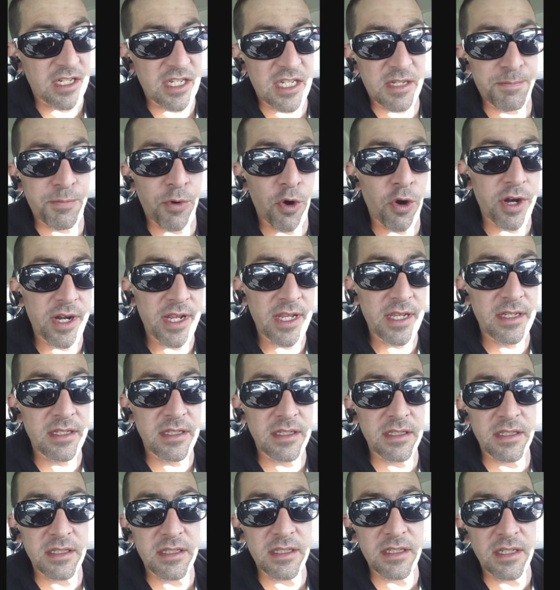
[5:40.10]

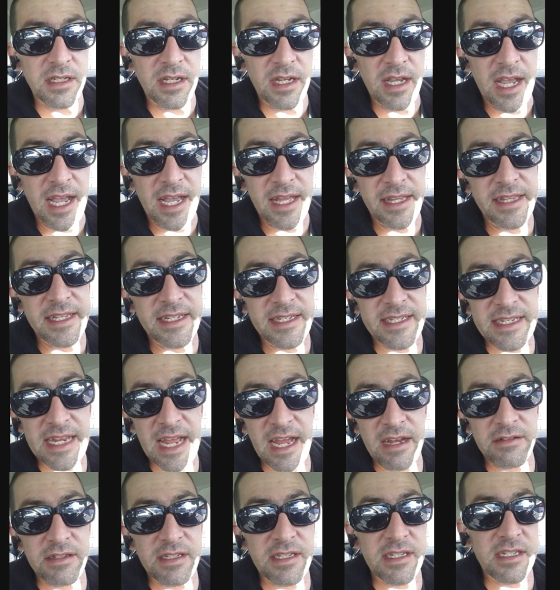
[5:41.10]
sporty, and the
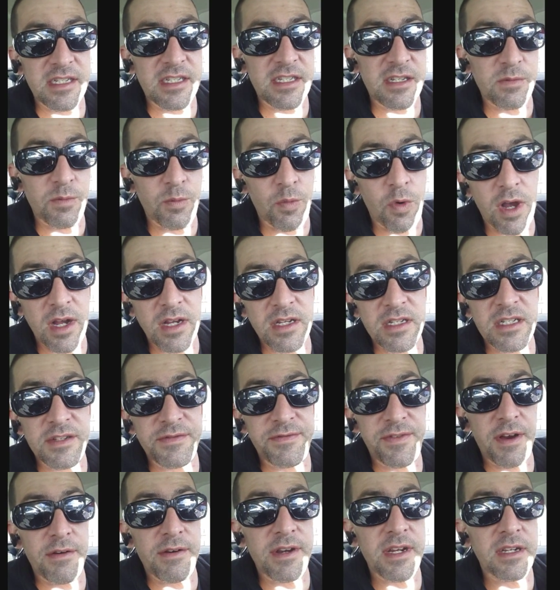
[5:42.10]
sound system was
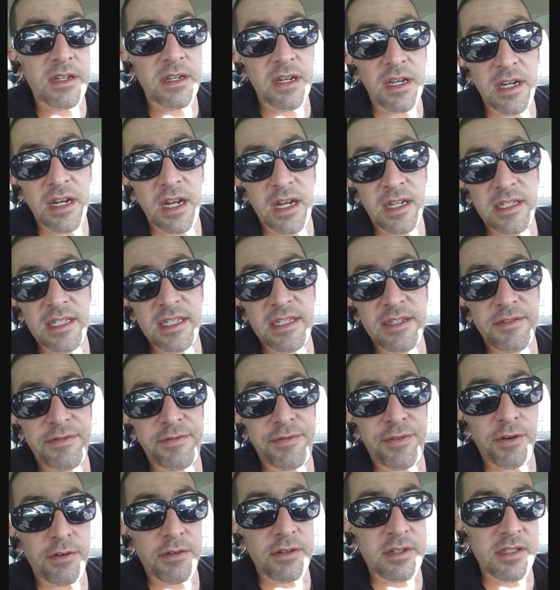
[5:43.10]
very good on the
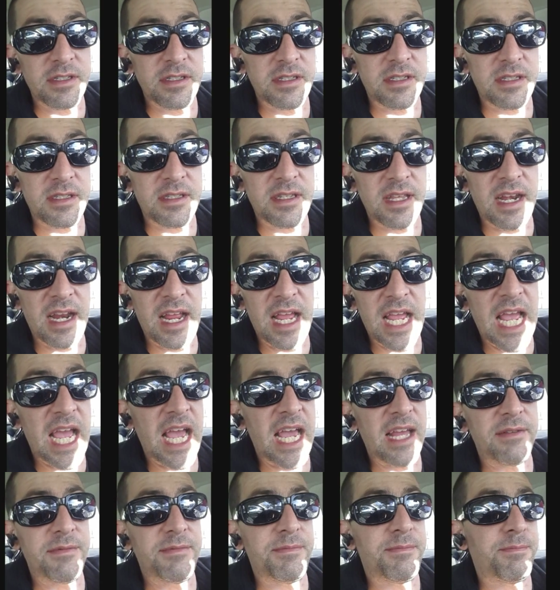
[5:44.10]
Focus that I
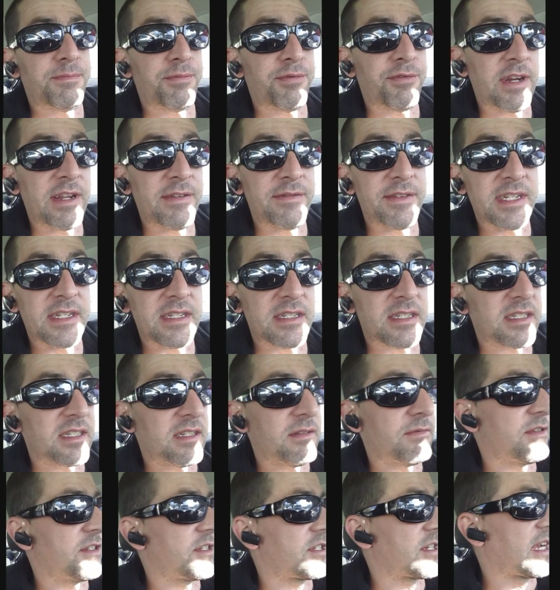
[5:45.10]
had
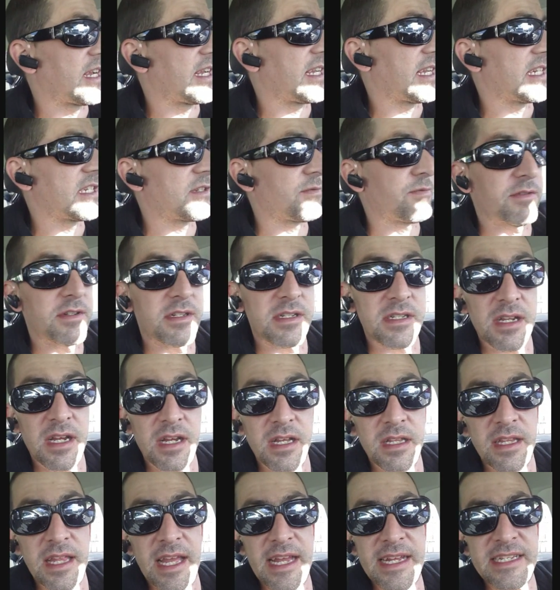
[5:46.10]
previously, which I guess was
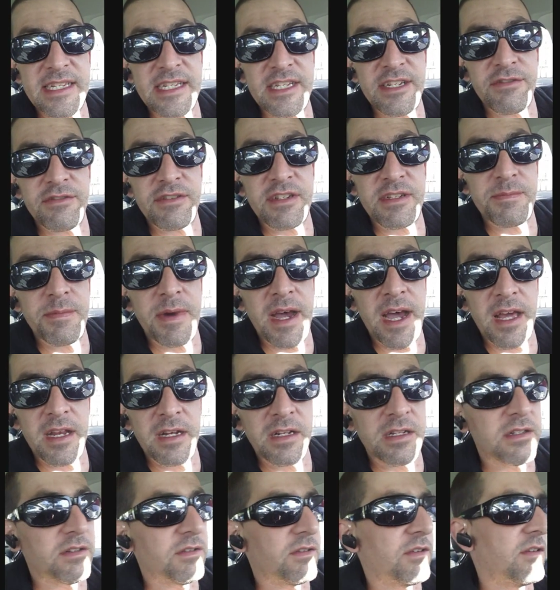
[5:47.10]
last year's
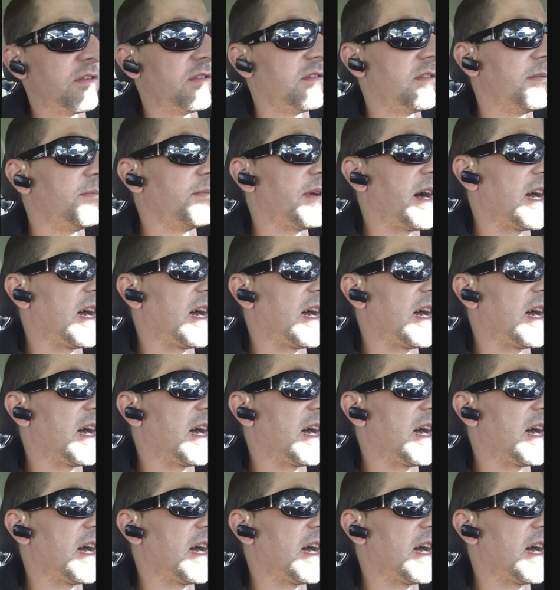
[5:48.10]
model or the